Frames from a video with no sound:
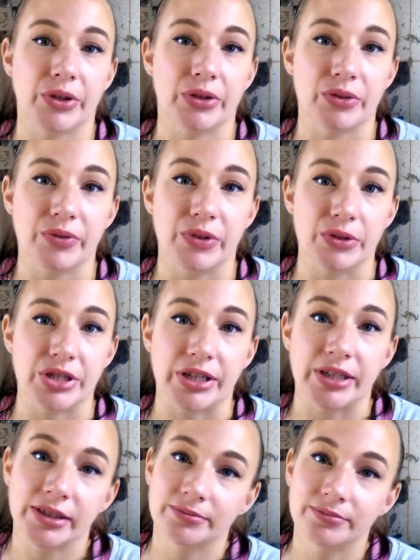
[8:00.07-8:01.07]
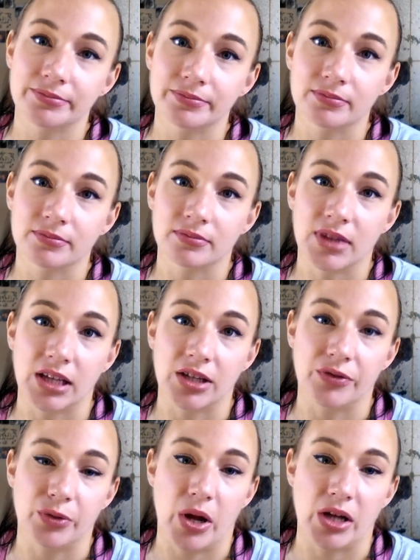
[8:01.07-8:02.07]
the future. Thank you
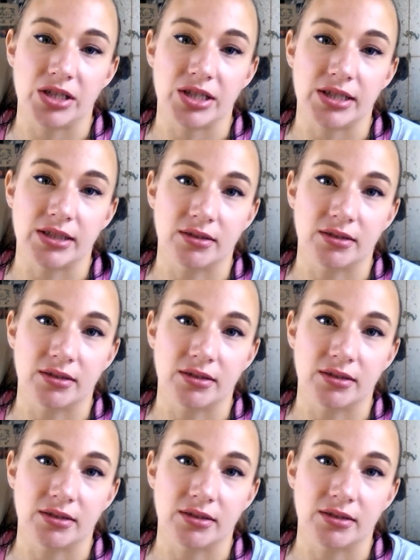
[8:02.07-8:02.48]
for watching.